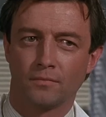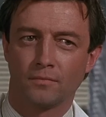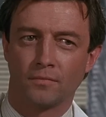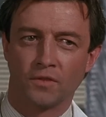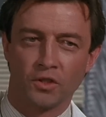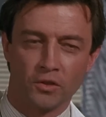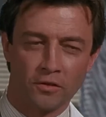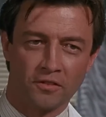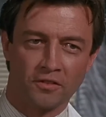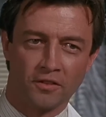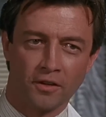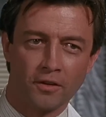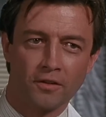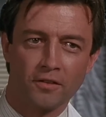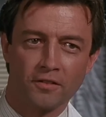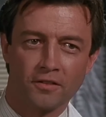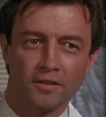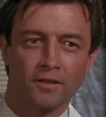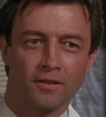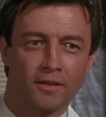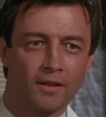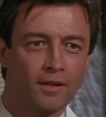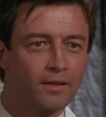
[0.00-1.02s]
Do you
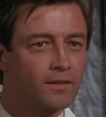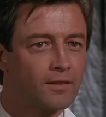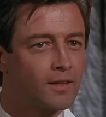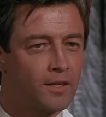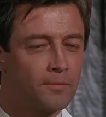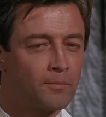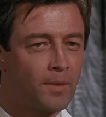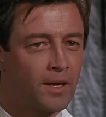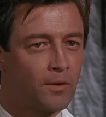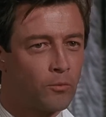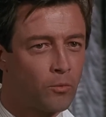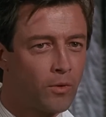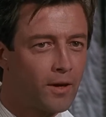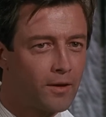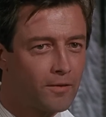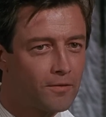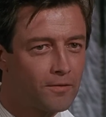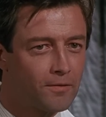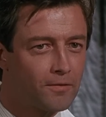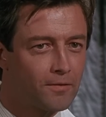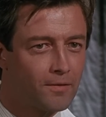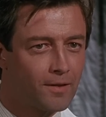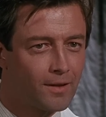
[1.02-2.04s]
seriously think that my wife
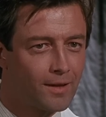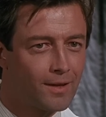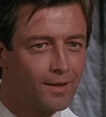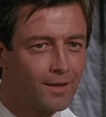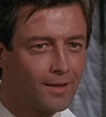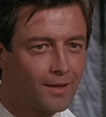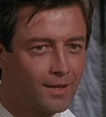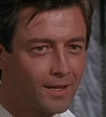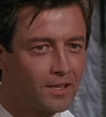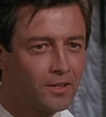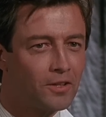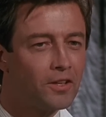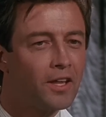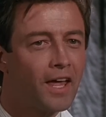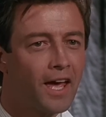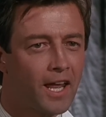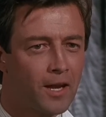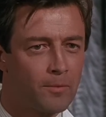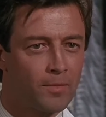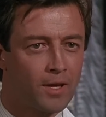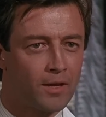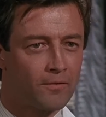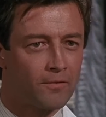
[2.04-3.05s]
killed
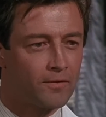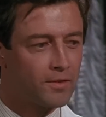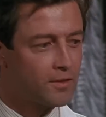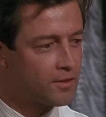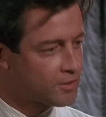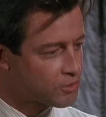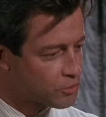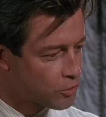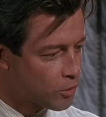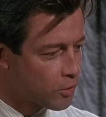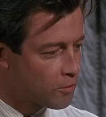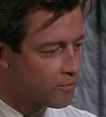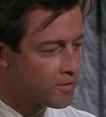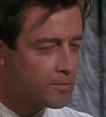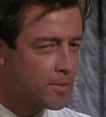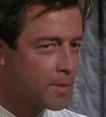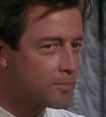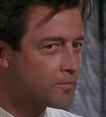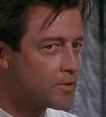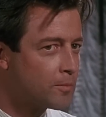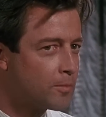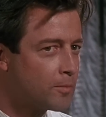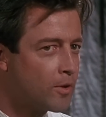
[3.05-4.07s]
Adam Evans, drove him
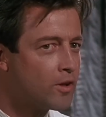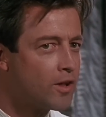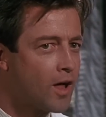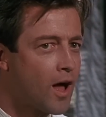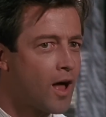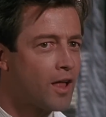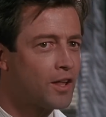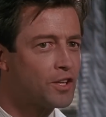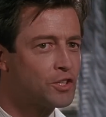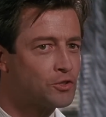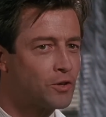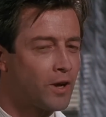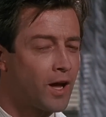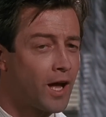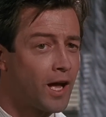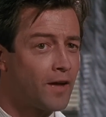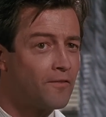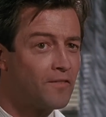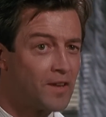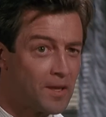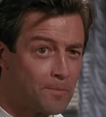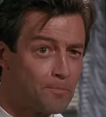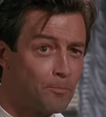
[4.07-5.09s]
up to Mulholland
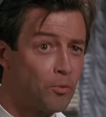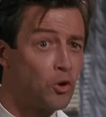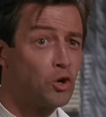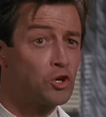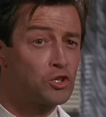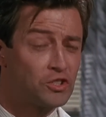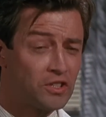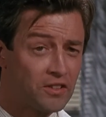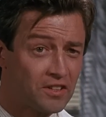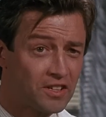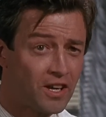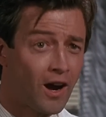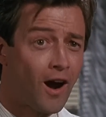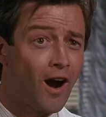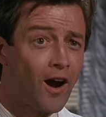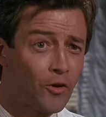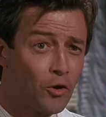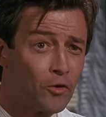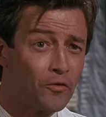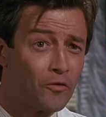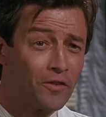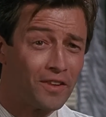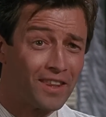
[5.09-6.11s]
Drive, and pushed his car
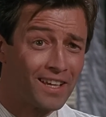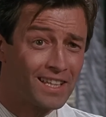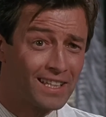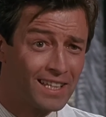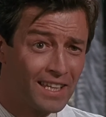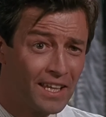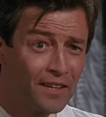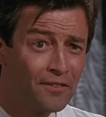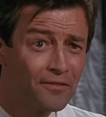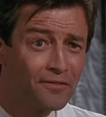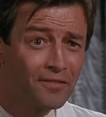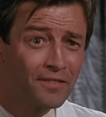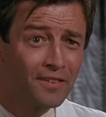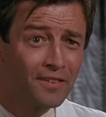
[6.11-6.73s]
over the cliff?